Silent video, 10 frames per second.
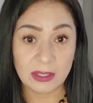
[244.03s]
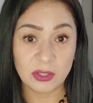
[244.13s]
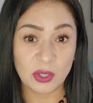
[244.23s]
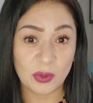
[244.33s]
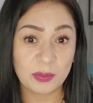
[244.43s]
You
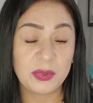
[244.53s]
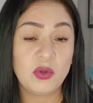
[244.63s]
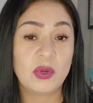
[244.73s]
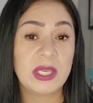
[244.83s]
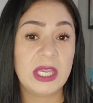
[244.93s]
know,
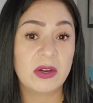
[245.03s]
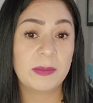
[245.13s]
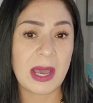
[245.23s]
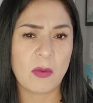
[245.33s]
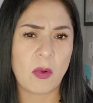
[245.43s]
you hear
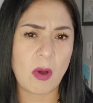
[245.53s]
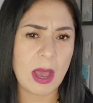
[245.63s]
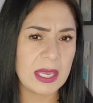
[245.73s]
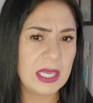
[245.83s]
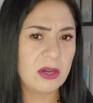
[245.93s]
about, well,
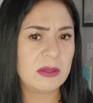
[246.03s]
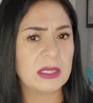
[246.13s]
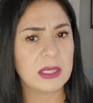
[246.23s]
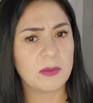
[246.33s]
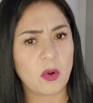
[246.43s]
I hear
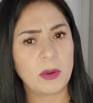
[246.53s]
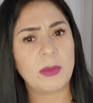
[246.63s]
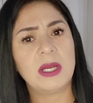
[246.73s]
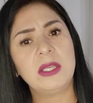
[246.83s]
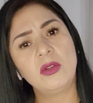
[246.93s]
that the more
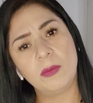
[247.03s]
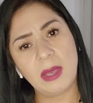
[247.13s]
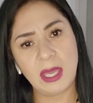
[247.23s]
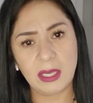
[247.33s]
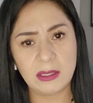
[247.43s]
money you
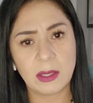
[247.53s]
make,